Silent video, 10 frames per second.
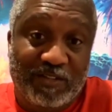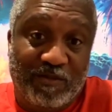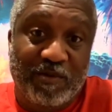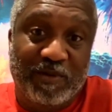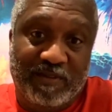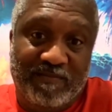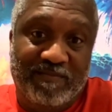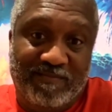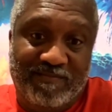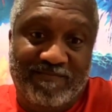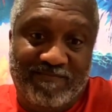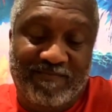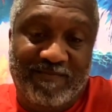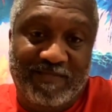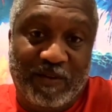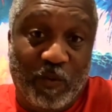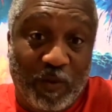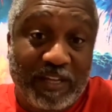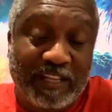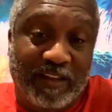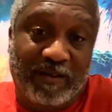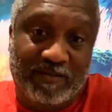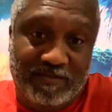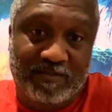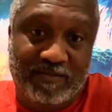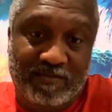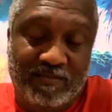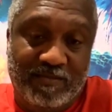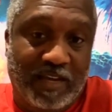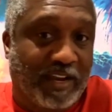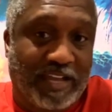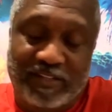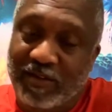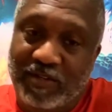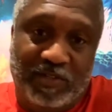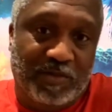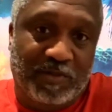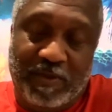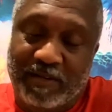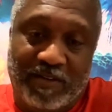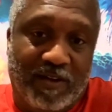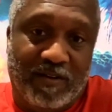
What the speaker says: Look through it. Really, though. And that's no disrespect